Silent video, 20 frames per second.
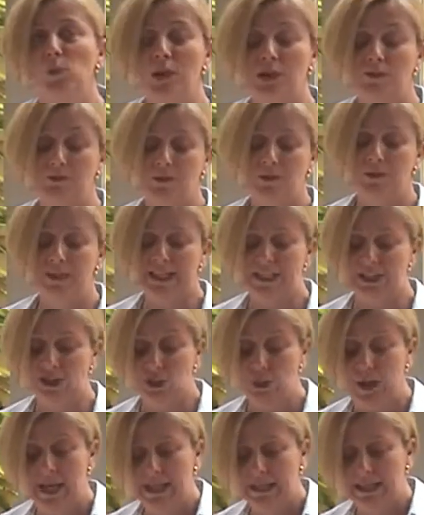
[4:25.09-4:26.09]
wonderful things
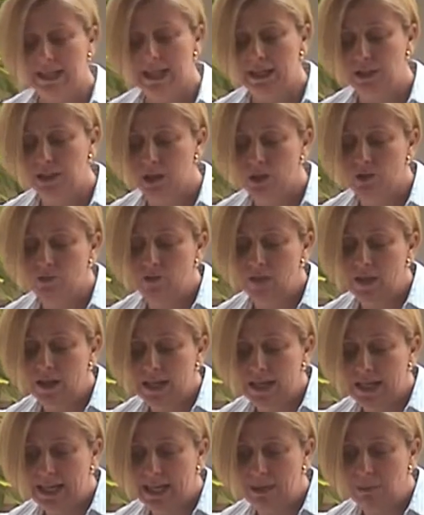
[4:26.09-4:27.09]
you get out of
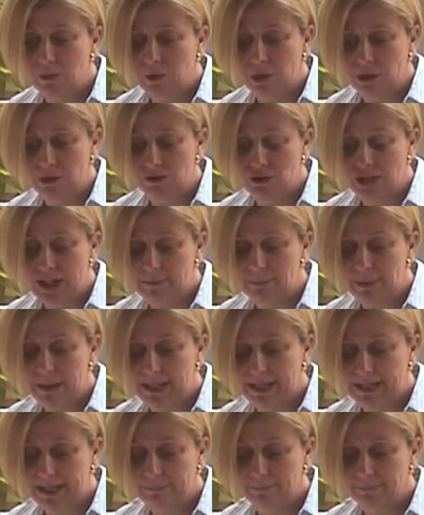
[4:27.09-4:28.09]
a bottle of
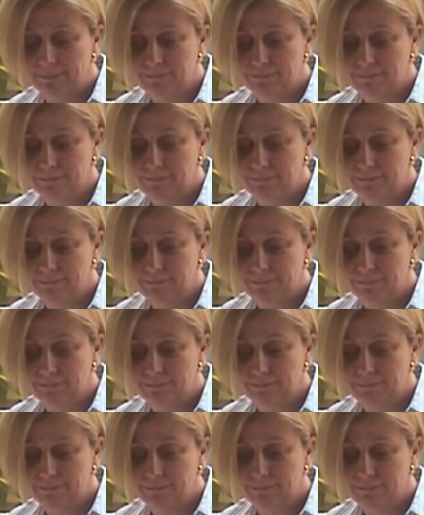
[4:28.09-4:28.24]
champagne.